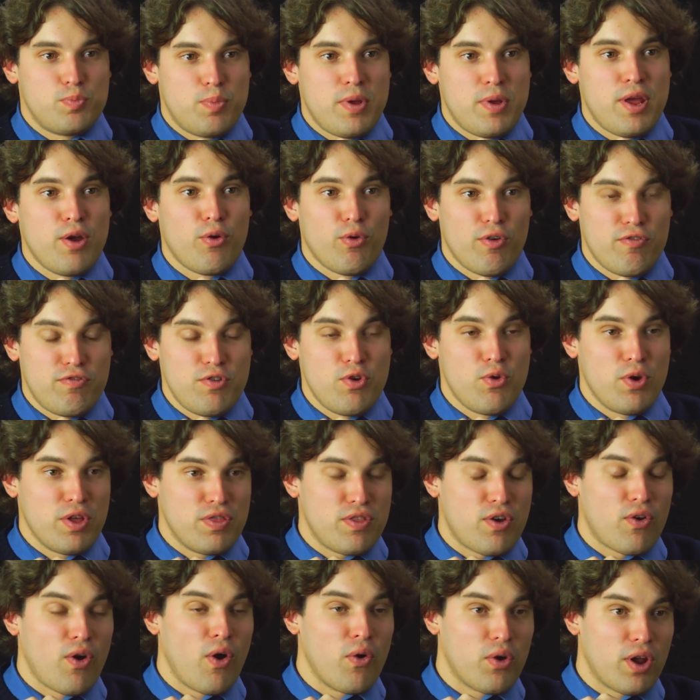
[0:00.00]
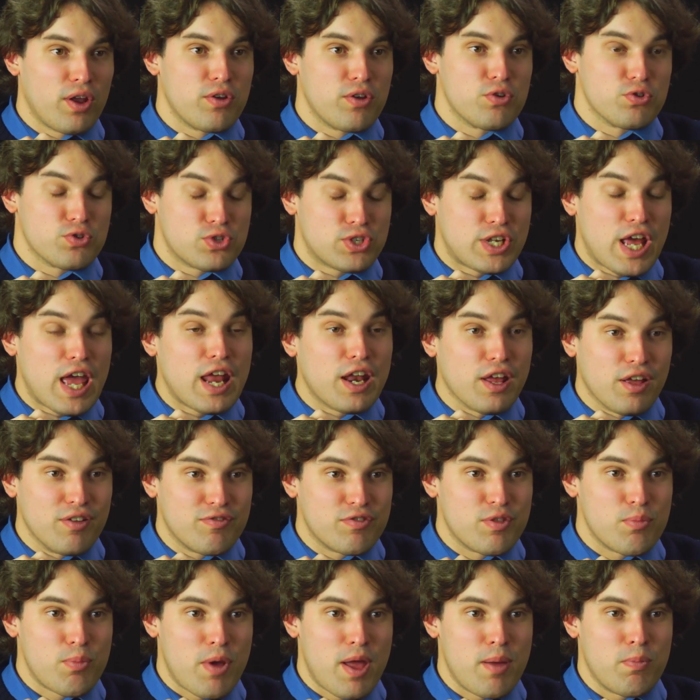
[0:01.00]
peer reviewing their own understanding of
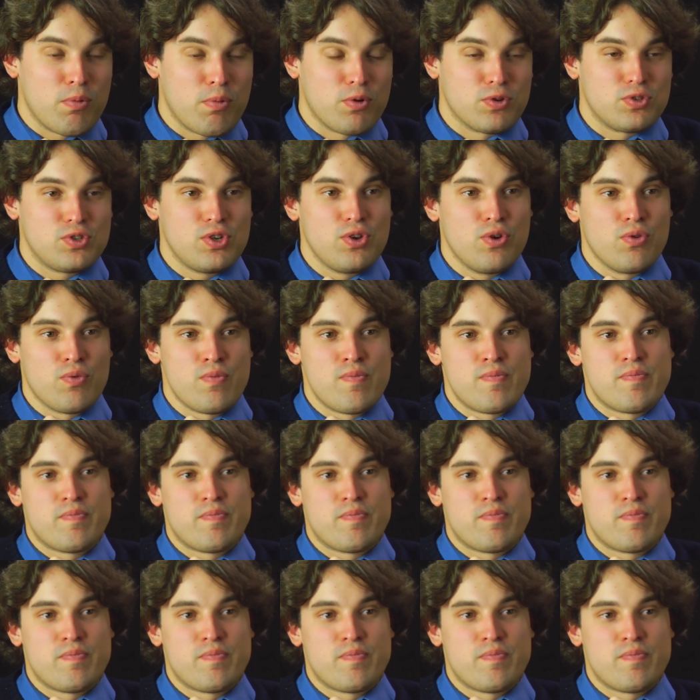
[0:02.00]
the paper too,